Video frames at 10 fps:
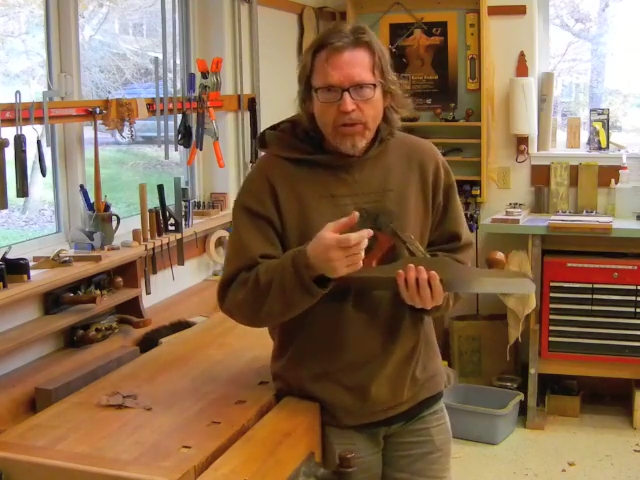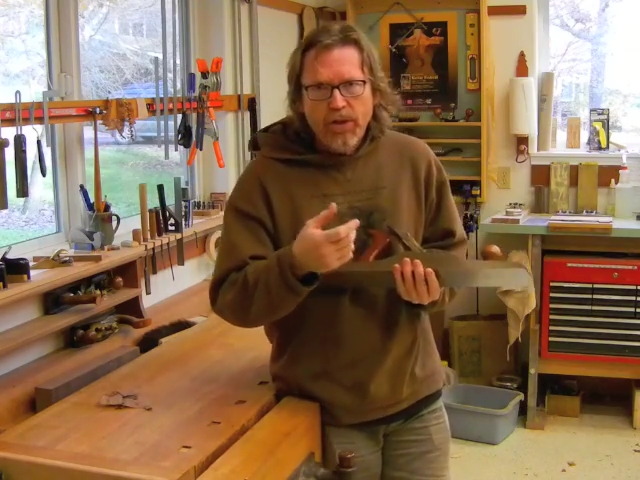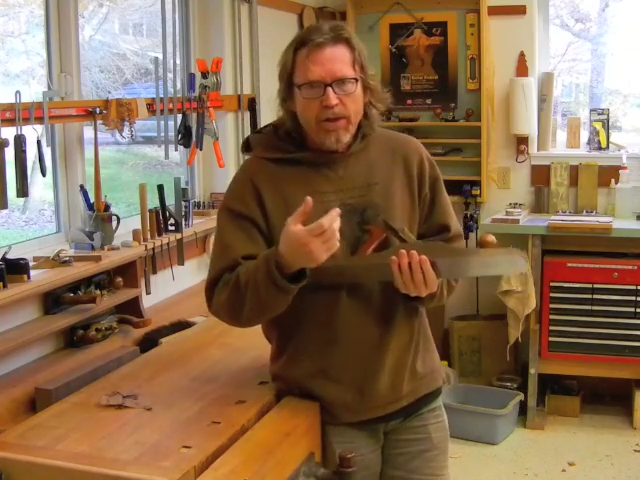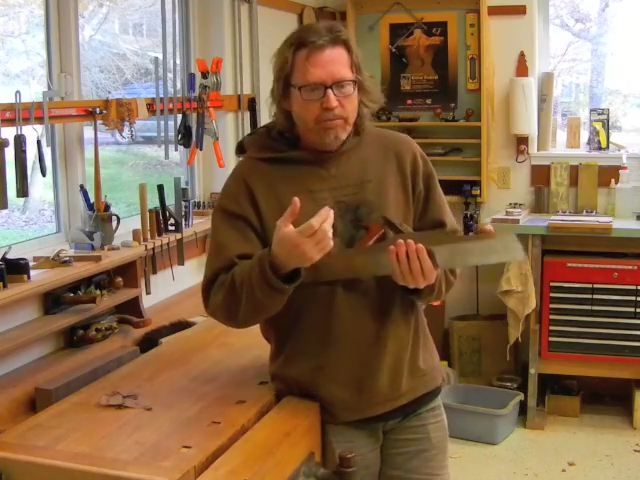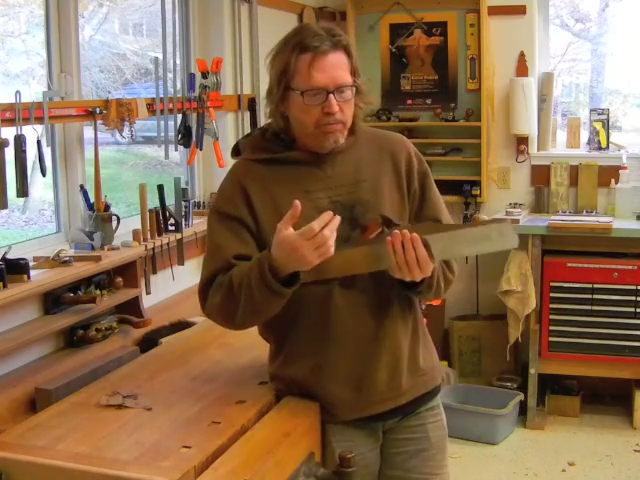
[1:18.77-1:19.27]

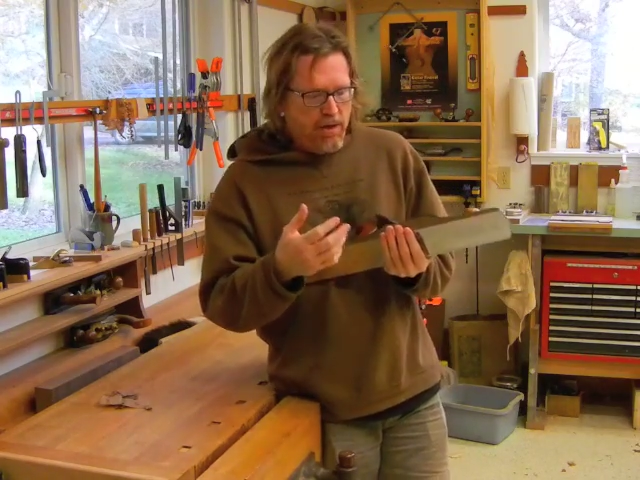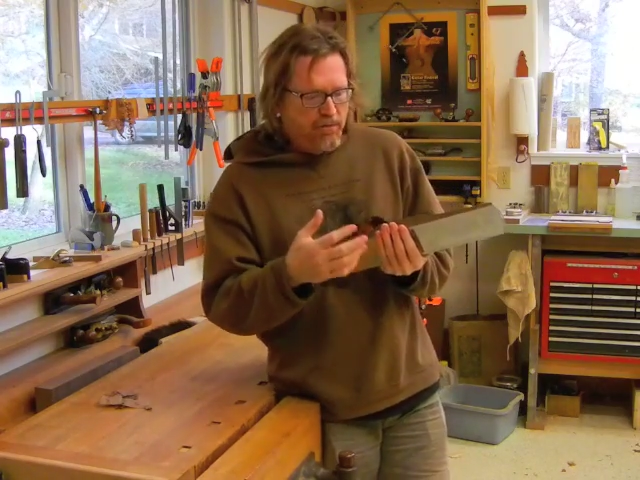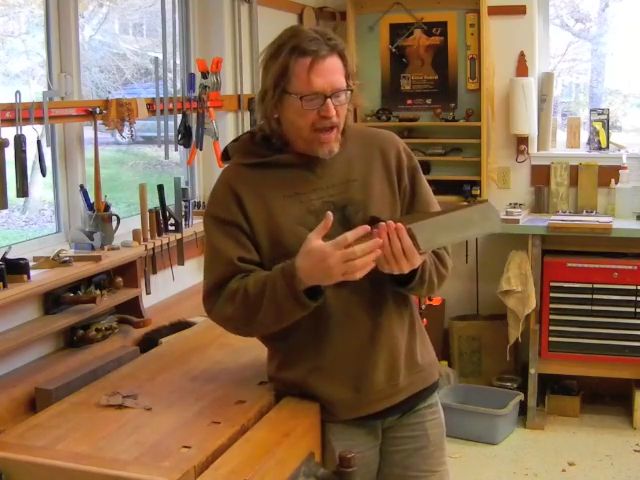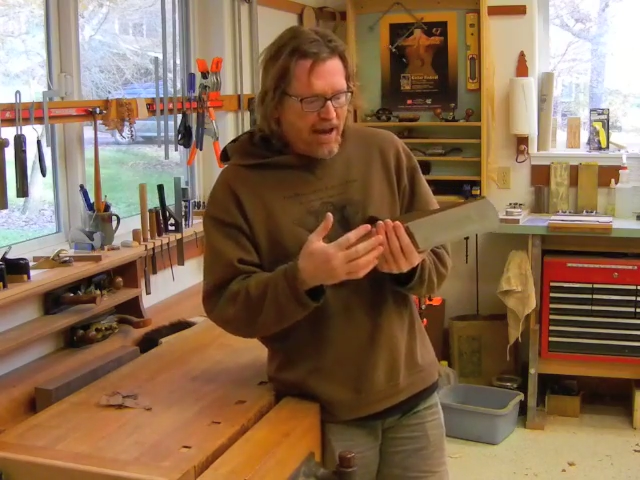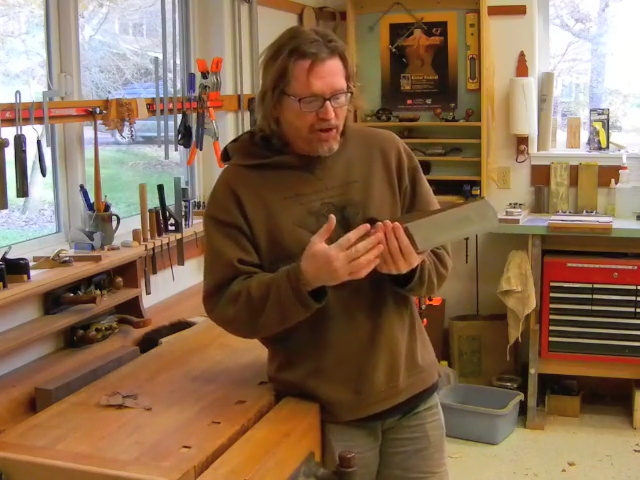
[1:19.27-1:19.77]
that
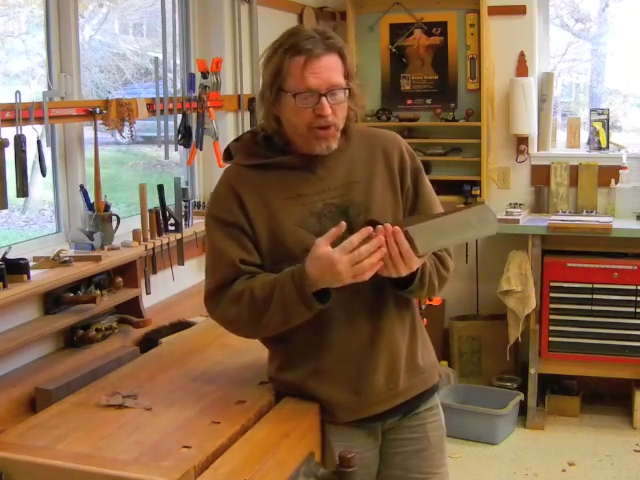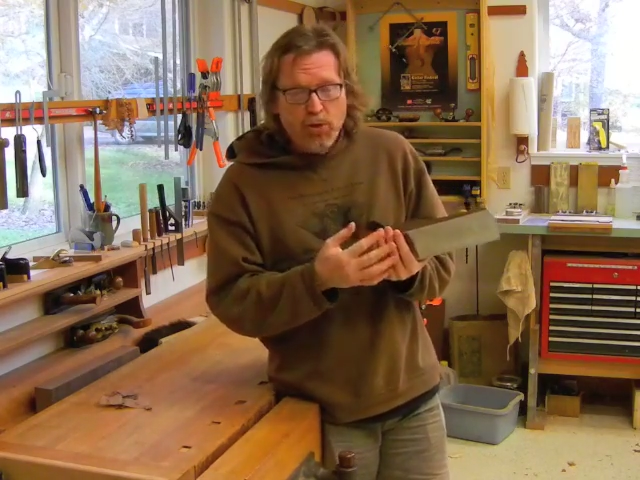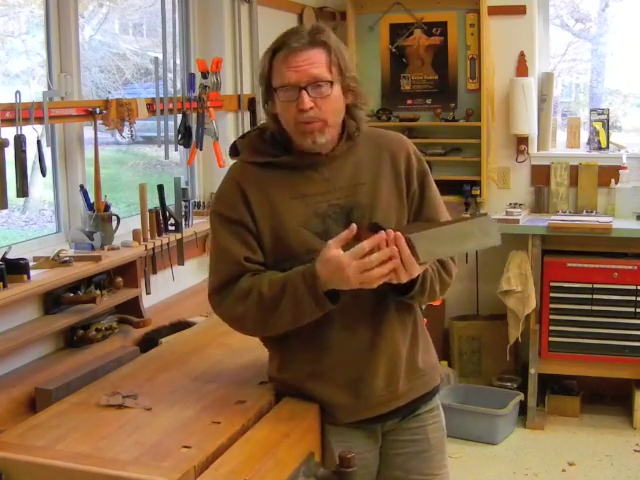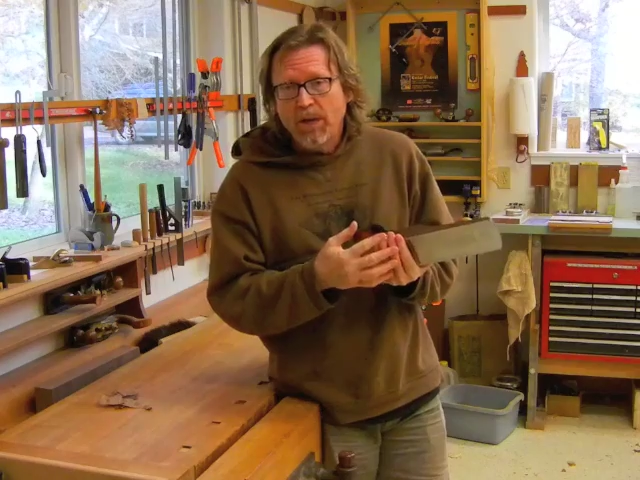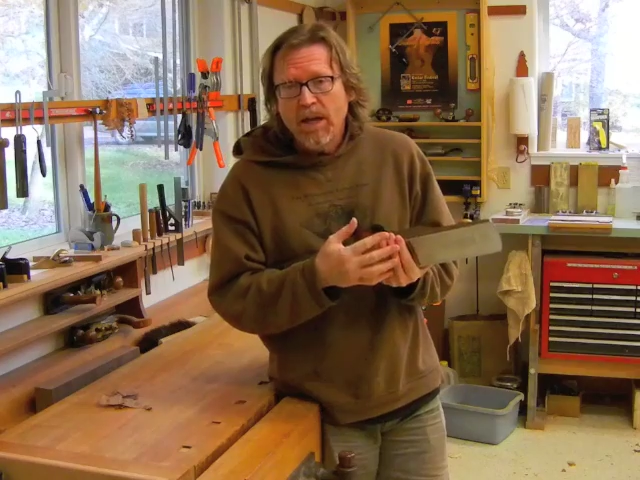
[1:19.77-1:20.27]
if you have a
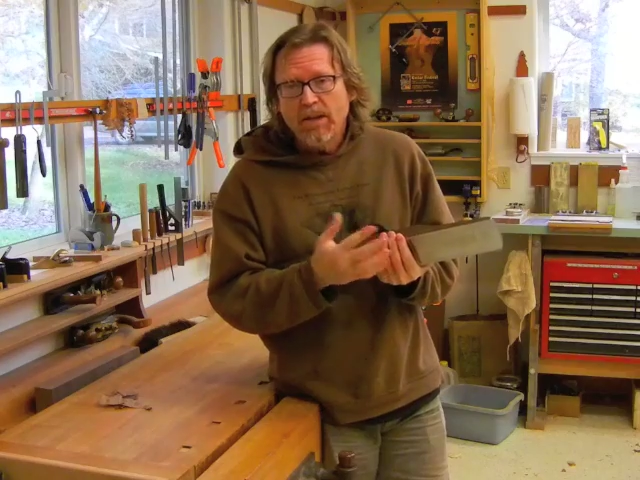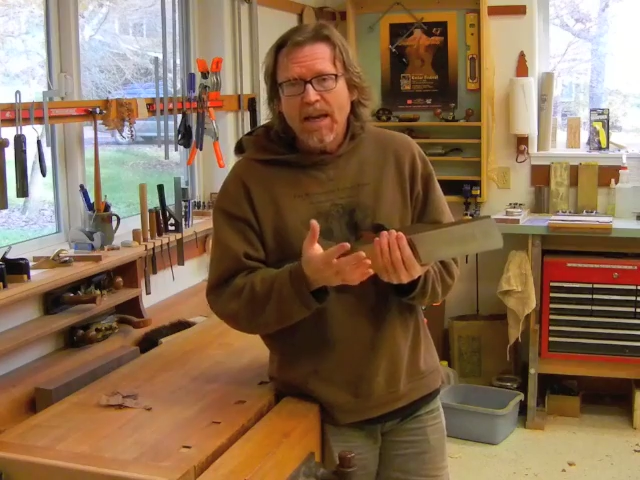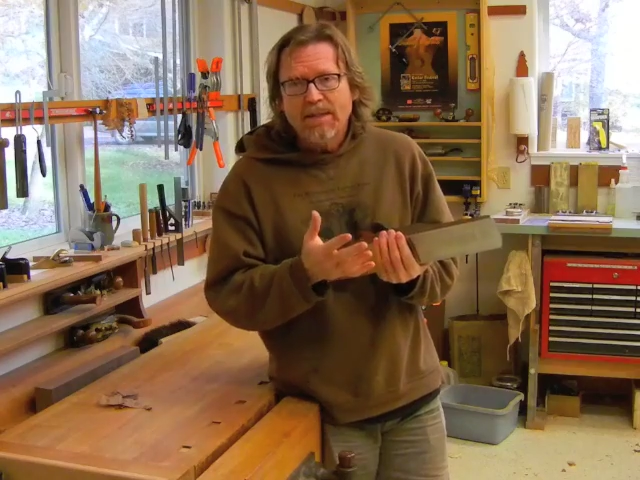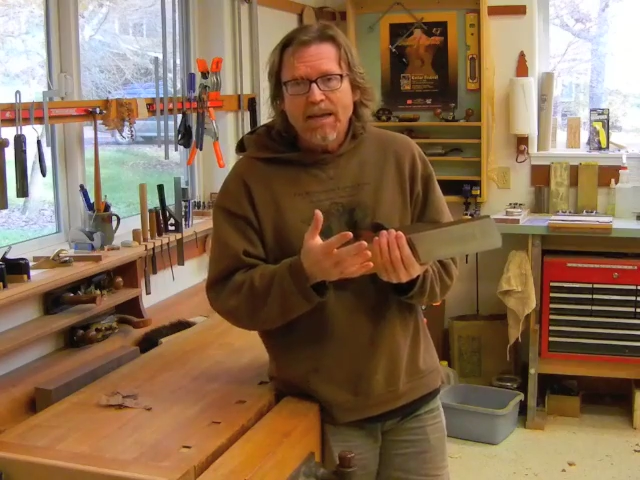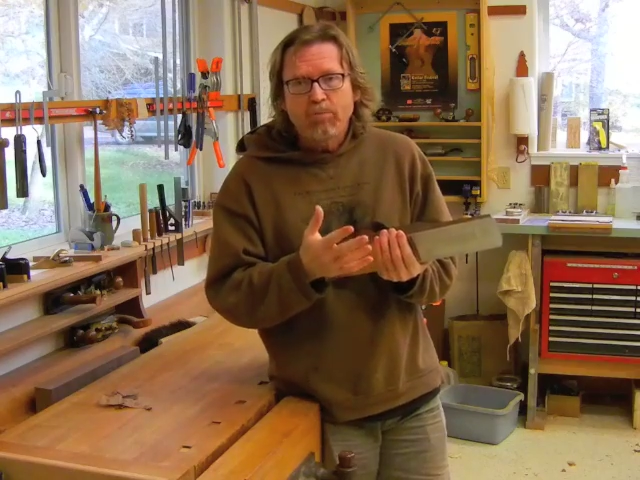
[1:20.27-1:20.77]
new plane that
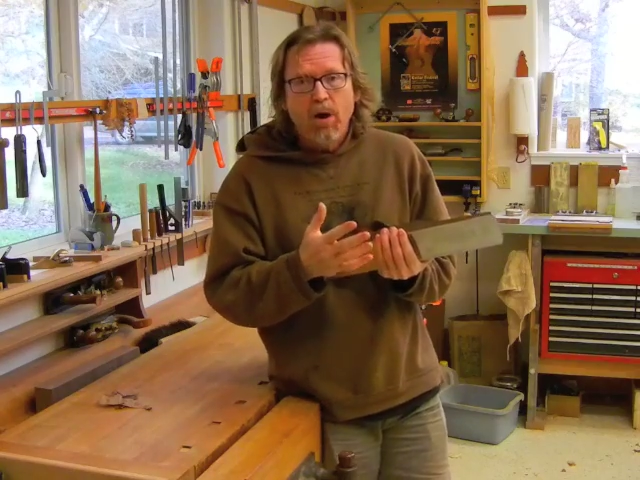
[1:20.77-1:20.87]
has that